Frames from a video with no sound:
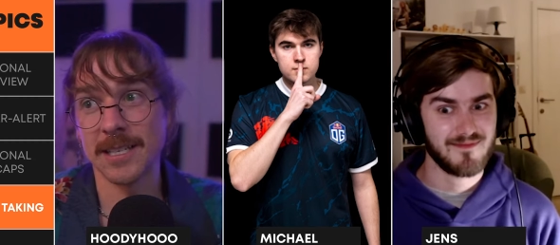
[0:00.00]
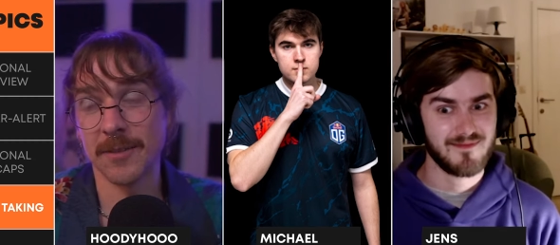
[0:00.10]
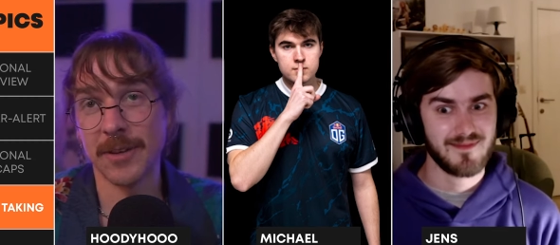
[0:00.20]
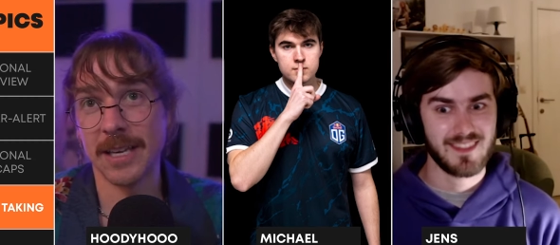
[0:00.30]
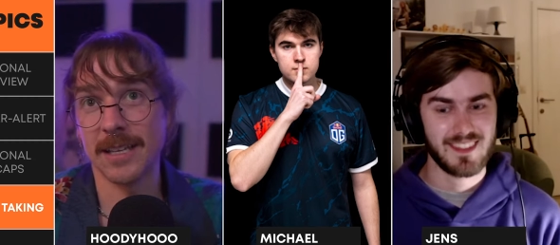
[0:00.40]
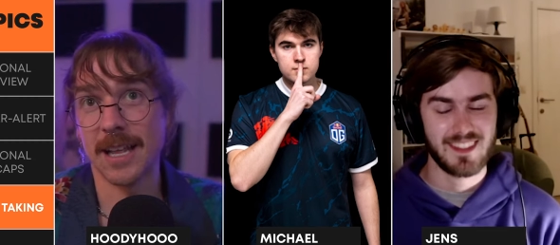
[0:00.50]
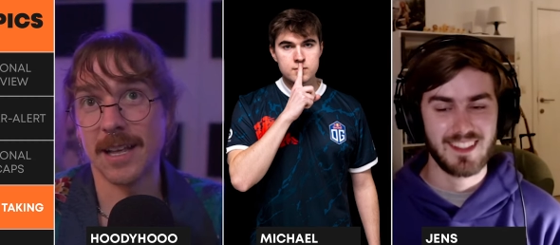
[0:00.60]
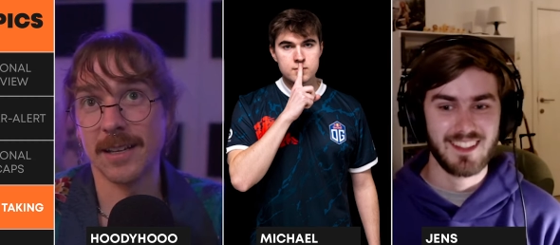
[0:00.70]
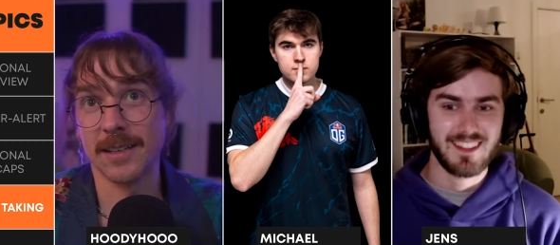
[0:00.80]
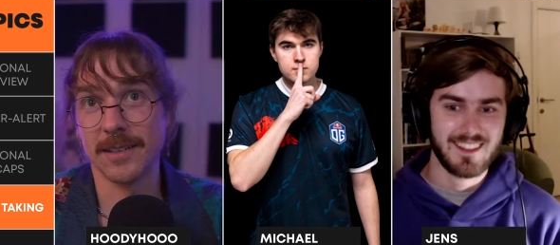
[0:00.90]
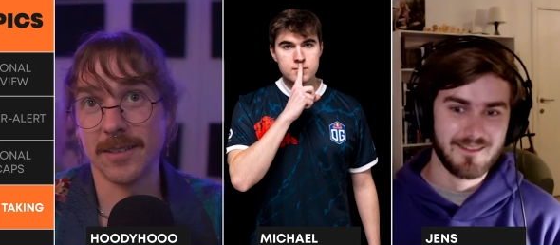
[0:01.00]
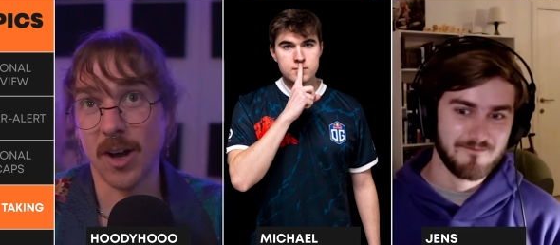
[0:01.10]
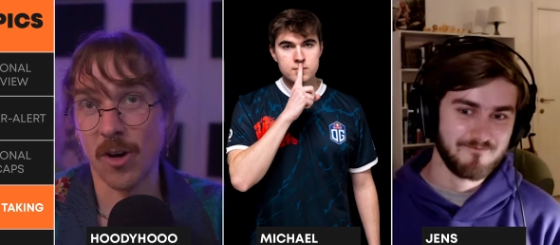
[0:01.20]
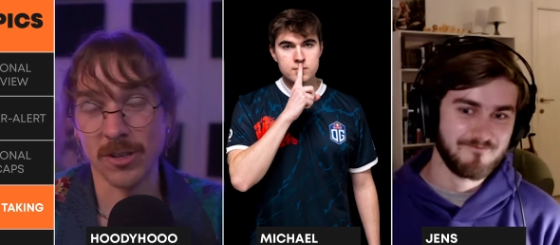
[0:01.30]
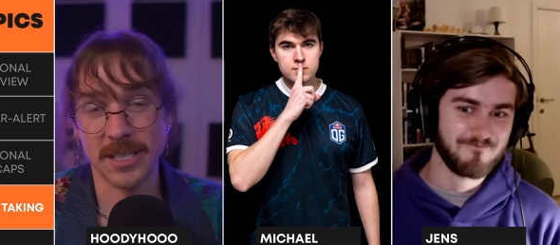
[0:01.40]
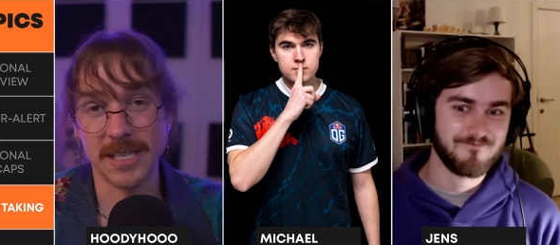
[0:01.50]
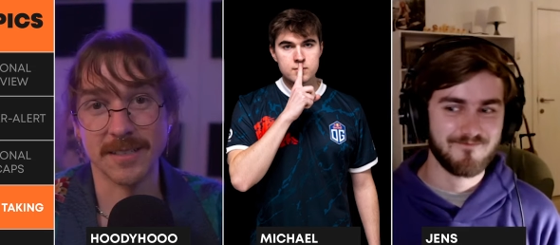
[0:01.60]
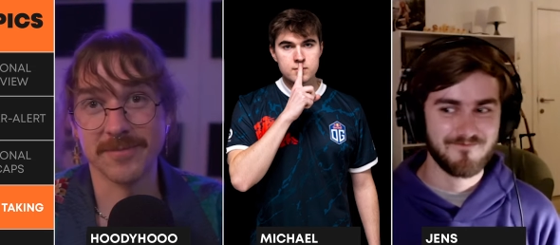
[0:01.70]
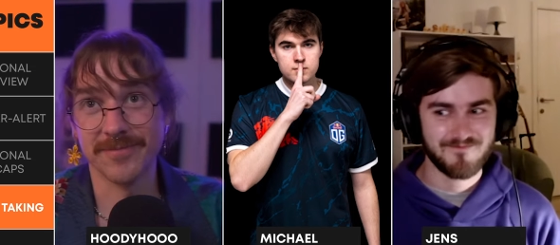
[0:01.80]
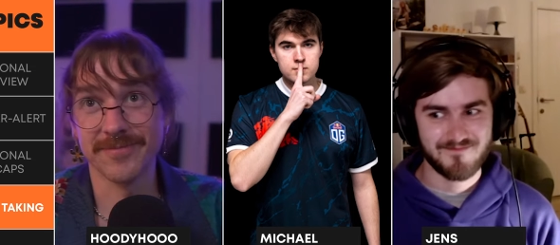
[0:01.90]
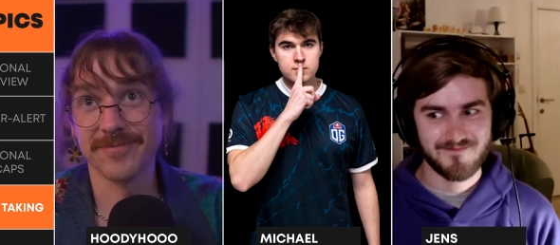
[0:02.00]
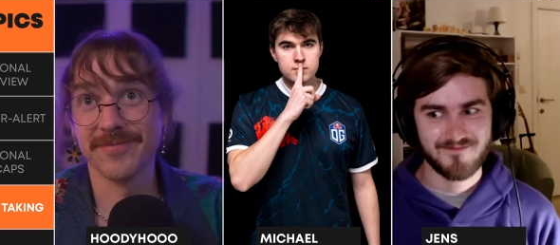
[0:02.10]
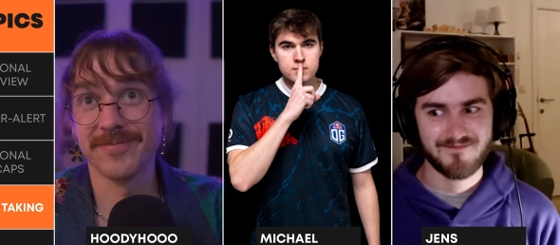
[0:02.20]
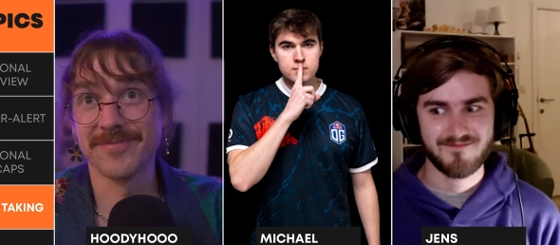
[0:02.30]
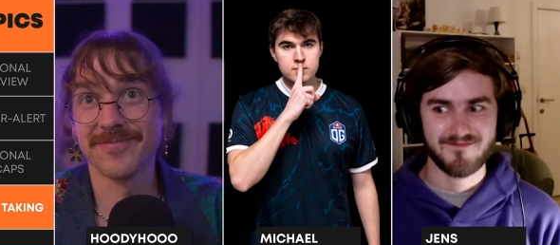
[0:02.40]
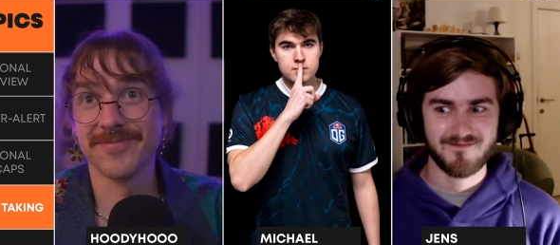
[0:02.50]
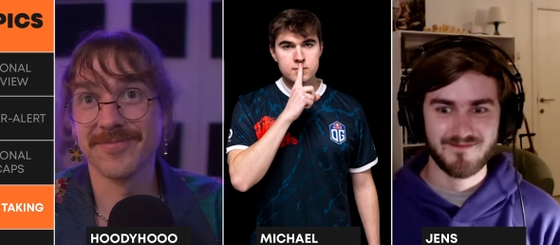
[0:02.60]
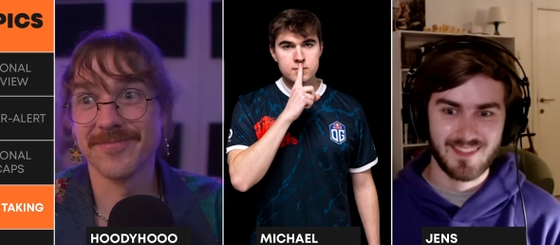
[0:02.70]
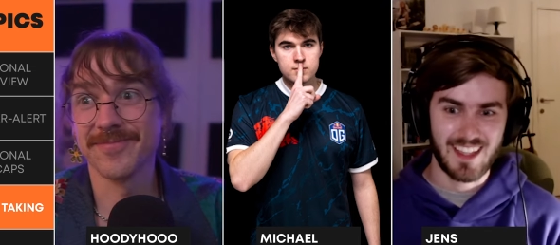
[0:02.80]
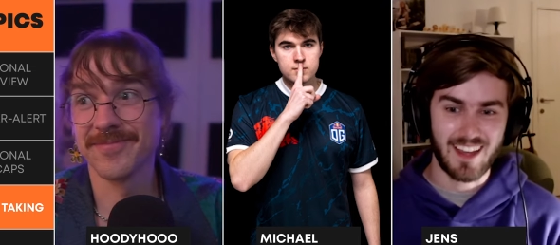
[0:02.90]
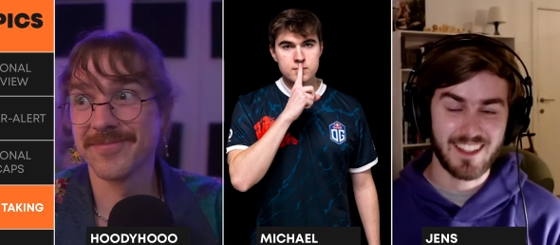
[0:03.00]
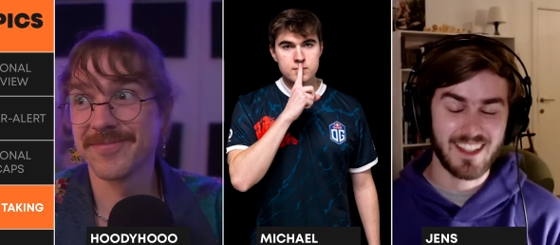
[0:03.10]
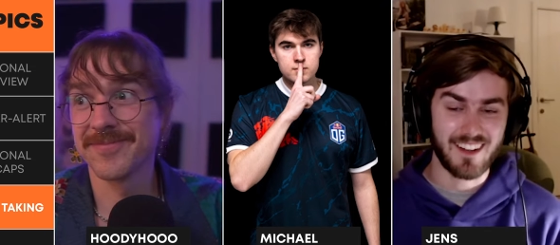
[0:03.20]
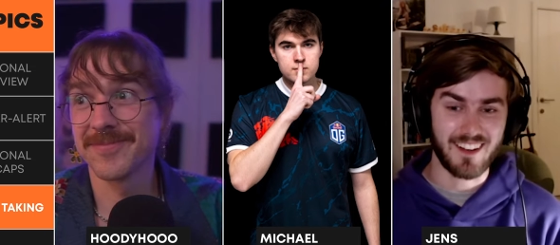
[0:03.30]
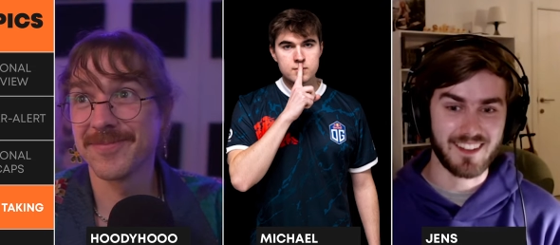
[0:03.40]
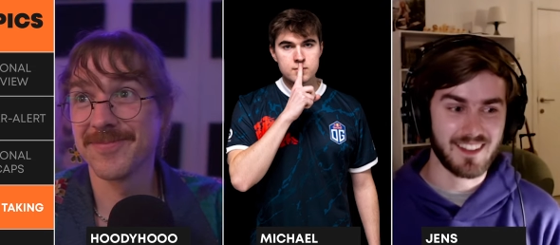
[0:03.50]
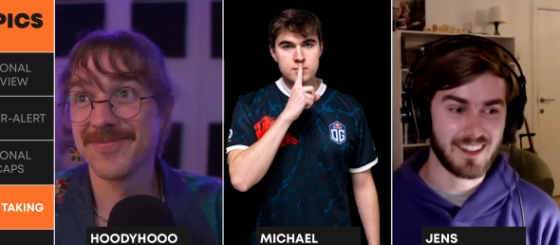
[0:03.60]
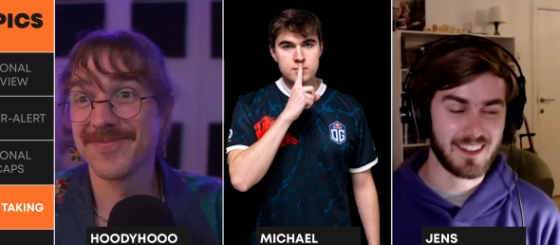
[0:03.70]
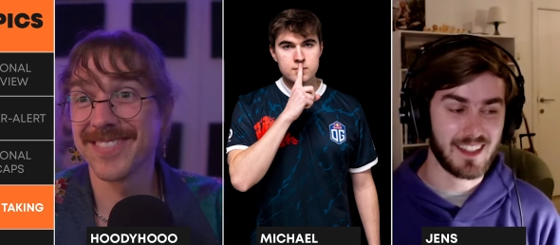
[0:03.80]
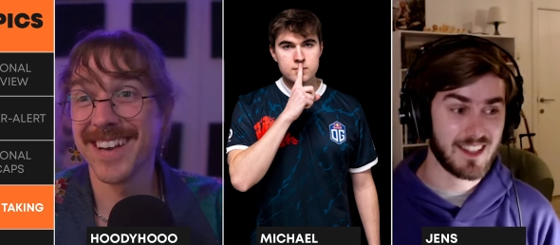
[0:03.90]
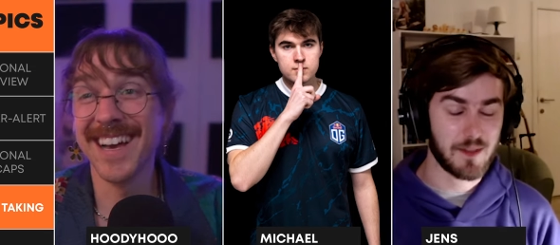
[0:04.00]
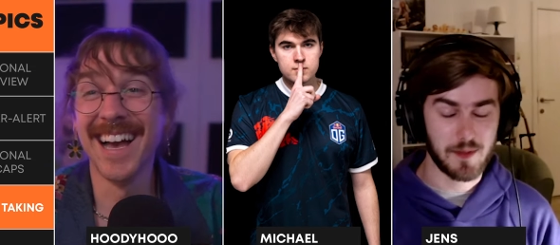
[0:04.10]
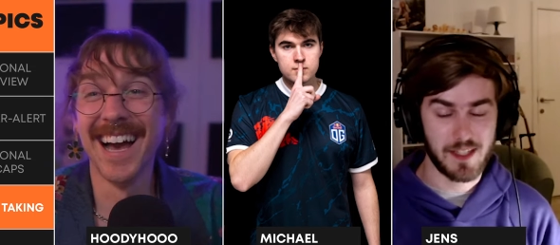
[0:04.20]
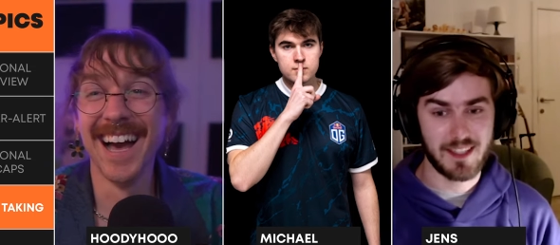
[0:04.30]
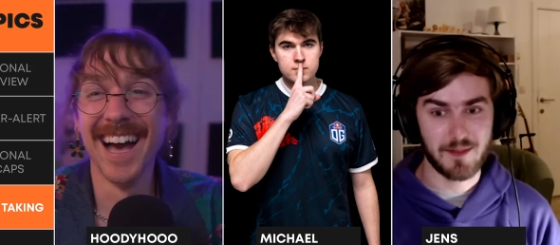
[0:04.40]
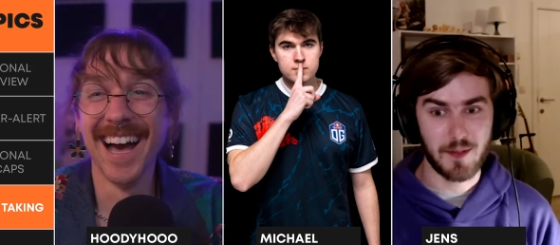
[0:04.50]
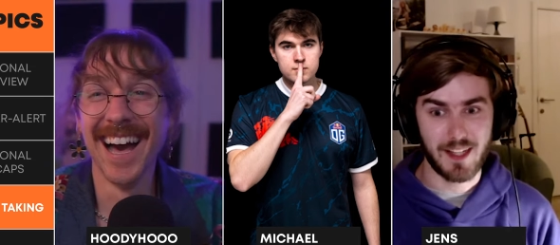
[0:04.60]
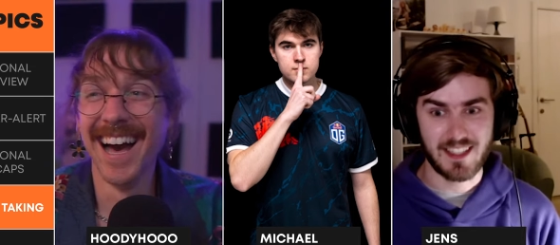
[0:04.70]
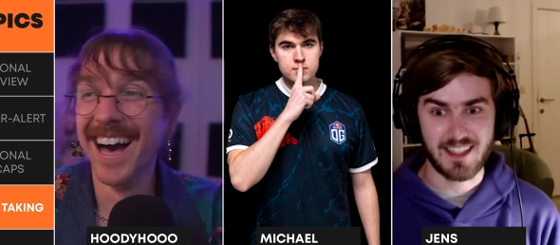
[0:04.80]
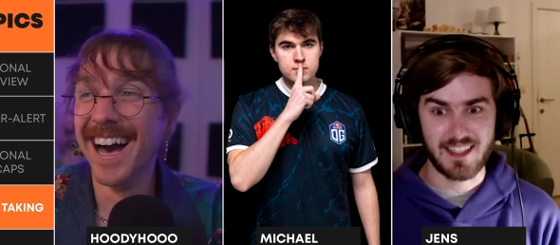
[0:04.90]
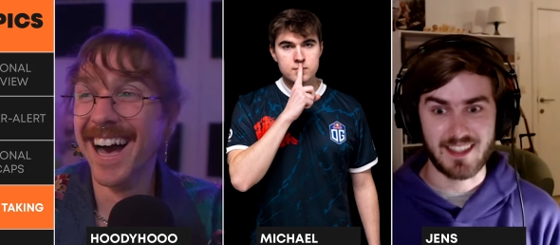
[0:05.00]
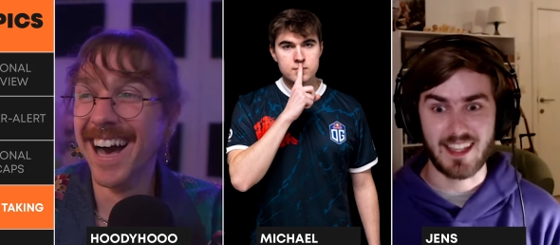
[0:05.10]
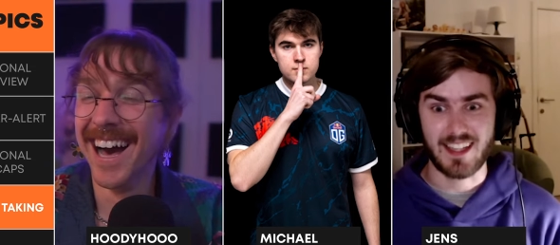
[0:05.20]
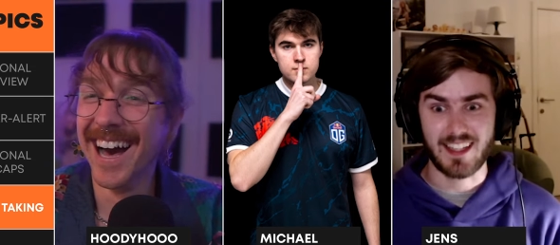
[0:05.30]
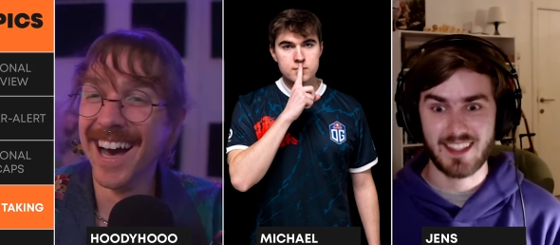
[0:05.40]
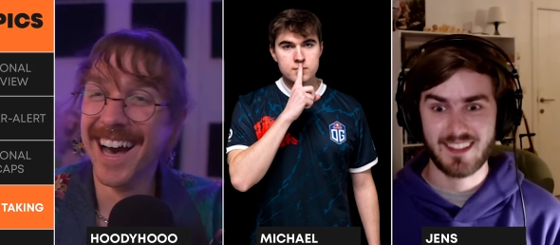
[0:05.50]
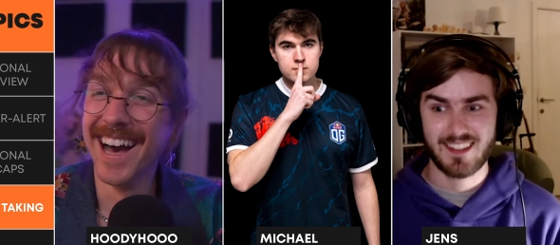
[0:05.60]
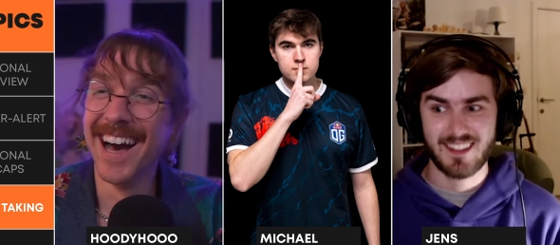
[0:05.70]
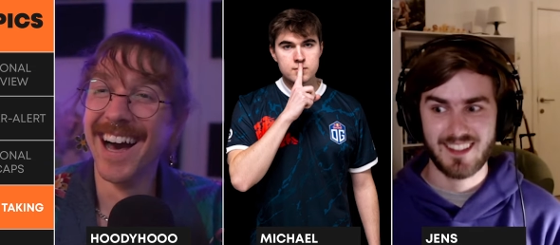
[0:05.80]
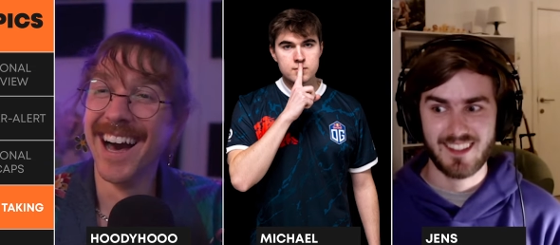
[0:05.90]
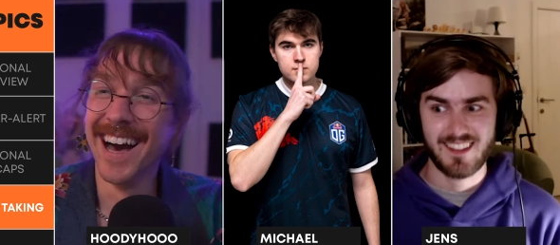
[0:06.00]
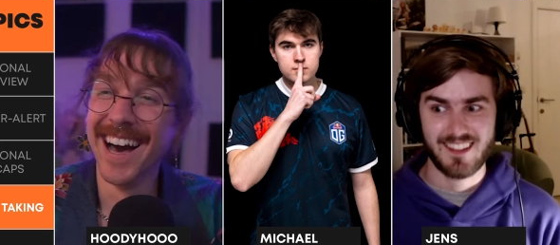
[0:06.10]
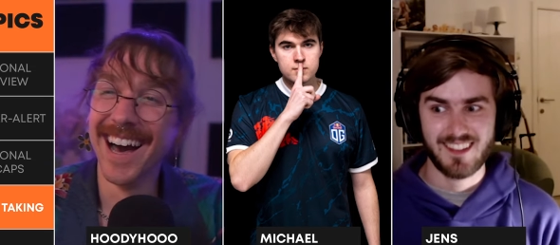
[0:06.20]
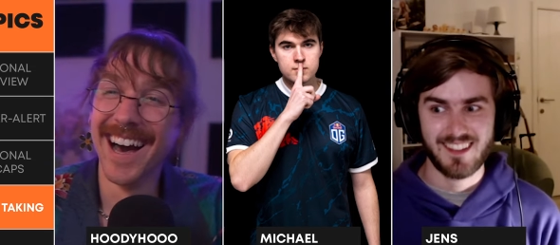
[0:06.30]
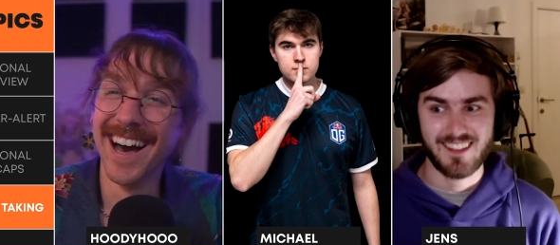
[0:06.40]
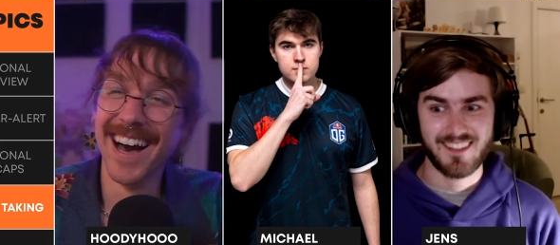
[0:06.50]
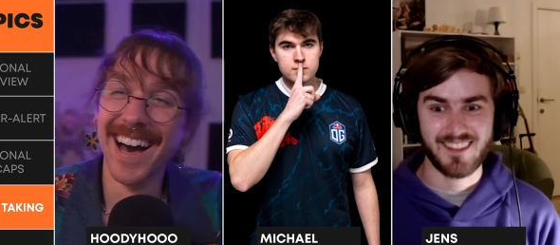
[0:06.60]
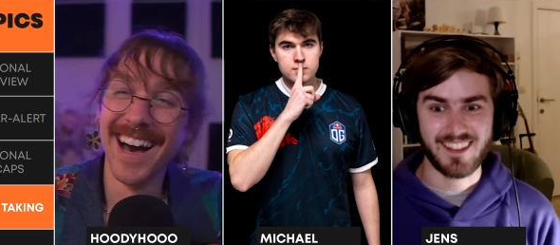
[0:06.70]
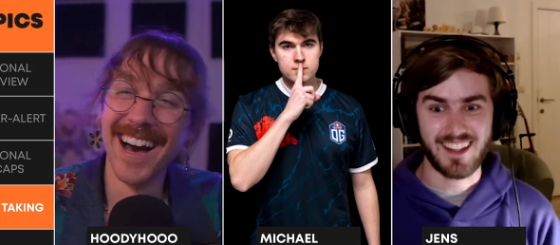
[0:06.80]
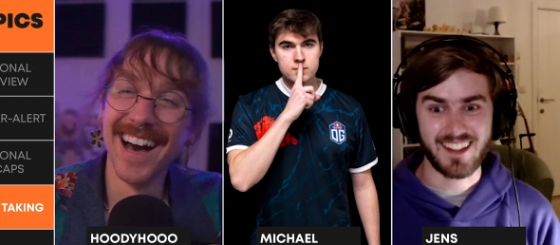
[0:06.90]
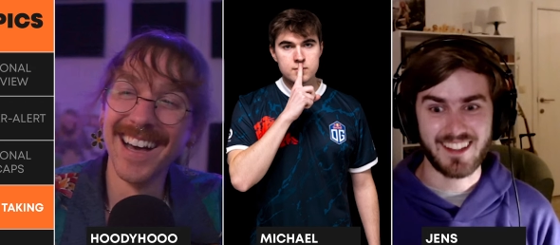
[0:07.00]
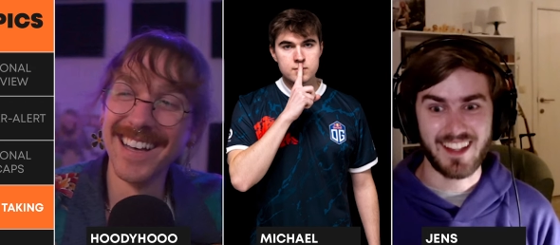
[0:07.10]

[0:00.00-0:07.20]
Speaker 1: event all season. I mean, there
Speaker 2: there's a reason why this is a take. they,